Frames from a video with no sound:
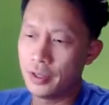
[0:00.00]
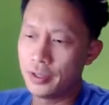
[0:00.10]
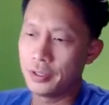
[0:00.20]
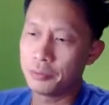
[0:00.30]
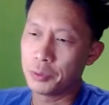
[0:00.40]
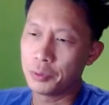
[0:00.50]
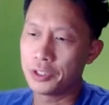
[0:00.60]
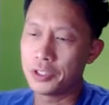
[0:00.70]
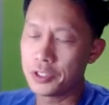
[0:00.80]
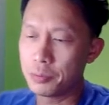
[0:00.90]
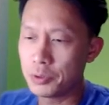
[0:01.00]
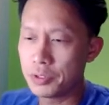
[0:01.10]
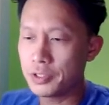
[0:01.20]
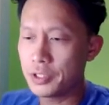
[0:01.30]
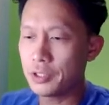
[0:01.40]
And we want to dispose of
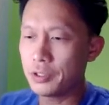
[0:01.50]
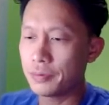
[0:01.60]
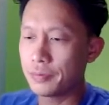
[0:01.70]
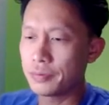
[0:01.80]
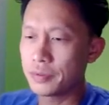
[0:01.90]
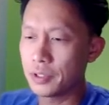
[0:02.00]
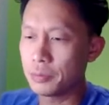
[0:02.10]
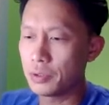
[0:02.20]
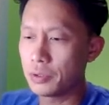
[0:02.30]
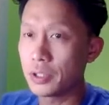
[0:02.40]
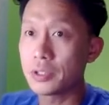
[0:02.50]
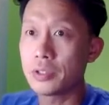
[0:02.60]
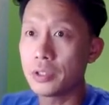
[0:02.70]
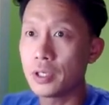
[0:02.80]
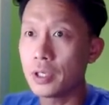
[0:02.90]
it here. So go to
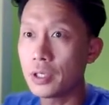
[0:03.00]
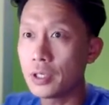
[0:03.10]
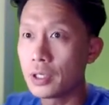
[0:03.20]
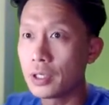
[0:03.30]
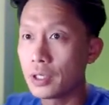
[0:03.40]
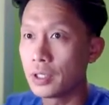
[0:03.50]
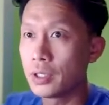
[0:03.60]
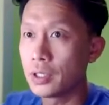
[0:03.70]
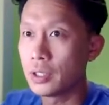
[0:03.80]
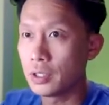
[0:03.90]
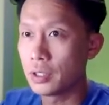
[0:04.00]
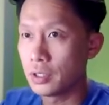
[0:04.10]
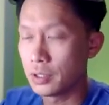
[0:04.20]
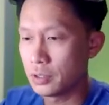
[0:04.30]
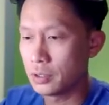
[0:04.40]
SDK.
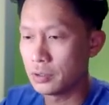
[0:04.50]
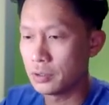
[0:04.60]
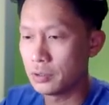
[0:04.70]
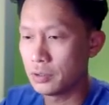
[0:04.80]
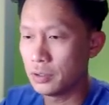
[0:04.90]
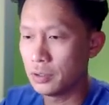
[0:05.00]
Let's see,